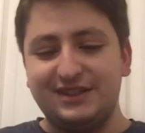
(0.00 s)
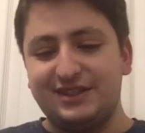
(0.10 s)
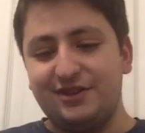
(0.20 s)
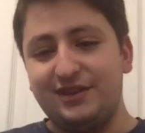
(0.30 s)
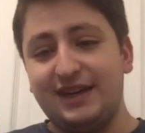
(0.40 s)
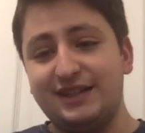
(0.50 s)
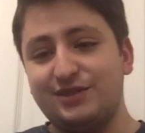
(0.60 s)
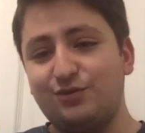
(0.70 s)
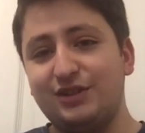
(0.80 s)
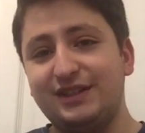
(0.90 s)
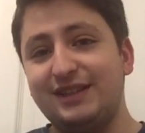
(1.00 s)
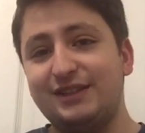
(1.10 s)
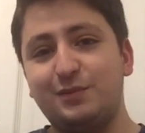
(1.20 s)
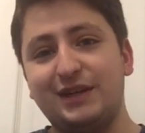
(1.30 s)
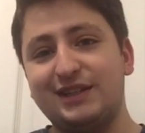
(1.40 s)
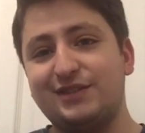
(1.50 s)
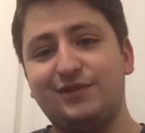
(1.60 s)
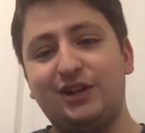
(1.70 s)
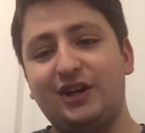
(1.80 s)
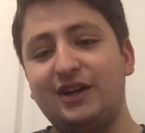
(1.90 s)
and so that is really its biggest
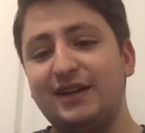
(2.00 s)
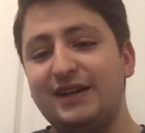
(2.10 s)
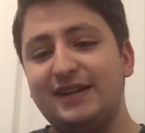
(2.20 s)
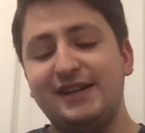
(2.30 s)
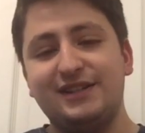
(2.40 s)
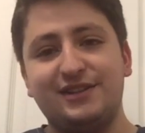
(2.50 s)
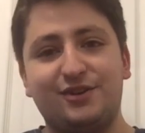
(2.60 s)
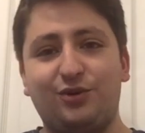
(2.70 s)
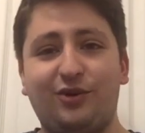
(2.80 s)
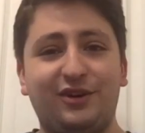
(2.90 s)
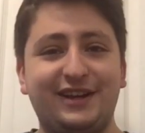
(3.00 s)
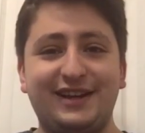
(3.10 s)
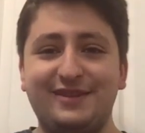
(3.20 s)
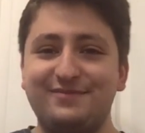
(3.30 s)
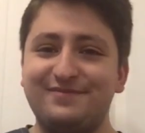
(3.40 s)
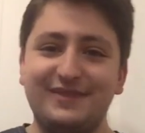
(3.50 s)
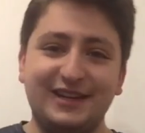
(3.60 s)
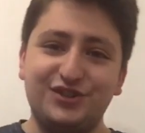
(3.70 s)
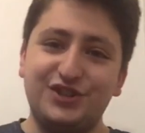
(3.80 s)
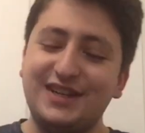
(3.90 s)
flaw, is the corny
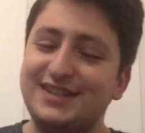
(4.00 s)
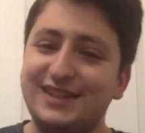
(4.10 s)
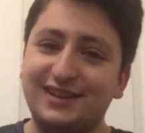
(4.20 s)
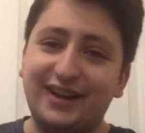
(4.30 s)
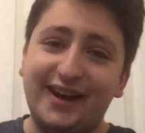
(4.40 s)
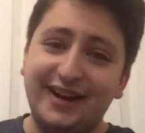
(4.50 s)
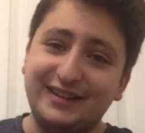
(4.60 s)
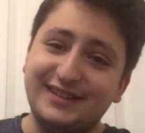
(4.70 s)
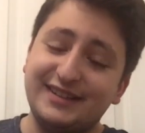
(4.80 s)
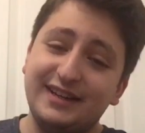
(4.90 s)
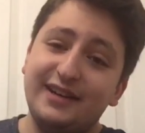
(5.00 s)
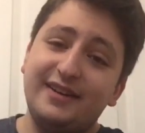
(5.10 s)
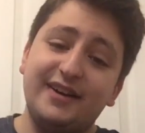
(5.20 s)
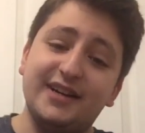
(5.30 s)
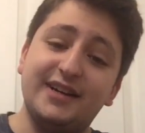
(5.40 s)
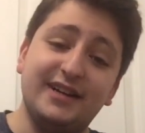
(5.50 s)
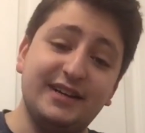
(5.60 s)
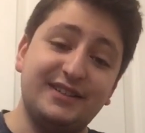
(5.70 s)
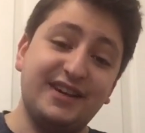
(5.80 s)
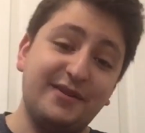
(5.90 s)
and cheesy lines
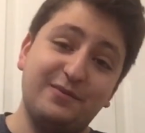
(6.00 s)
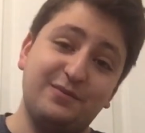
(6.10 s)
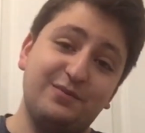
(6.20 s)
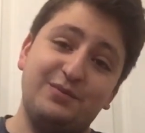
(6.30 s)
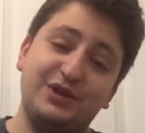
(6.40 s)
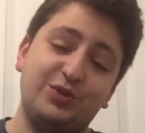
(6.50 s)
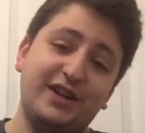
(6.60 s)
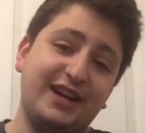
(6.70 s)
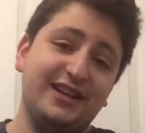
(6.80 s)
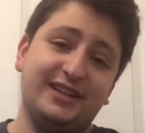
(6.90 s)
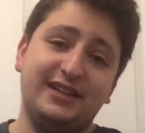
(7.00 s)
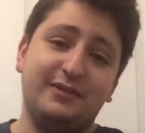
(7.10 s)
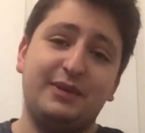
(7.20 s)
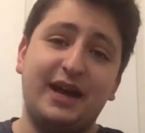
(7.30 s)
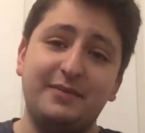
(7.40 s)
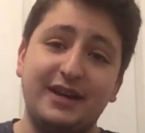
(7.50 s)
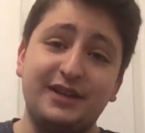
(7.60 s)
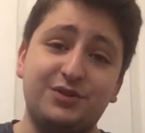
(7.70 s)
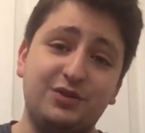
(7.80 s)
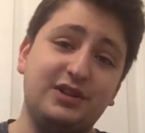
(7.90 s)
done between Anakin and Padme
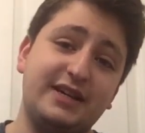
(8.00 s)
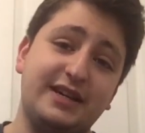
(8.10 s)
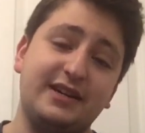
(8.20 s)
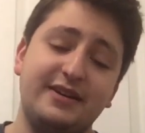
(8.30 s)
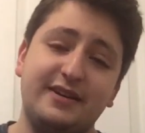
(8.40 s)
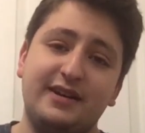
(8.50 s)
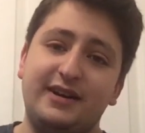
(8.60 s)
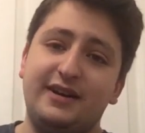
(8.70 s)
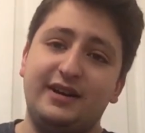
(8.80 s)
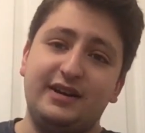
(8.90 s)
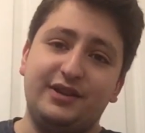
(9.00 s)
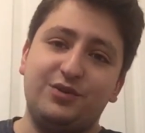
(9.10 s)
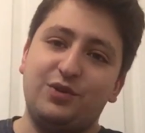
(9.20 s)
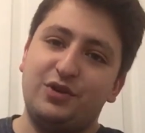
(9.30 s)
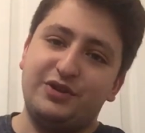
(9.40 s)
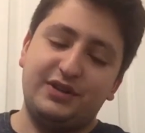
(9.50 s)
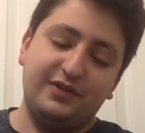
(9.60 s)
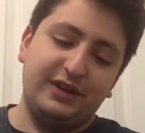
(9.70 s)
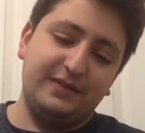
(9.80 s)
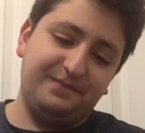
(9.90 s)
is really the worst
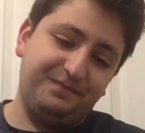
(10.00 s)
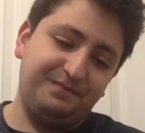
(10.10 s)
of it.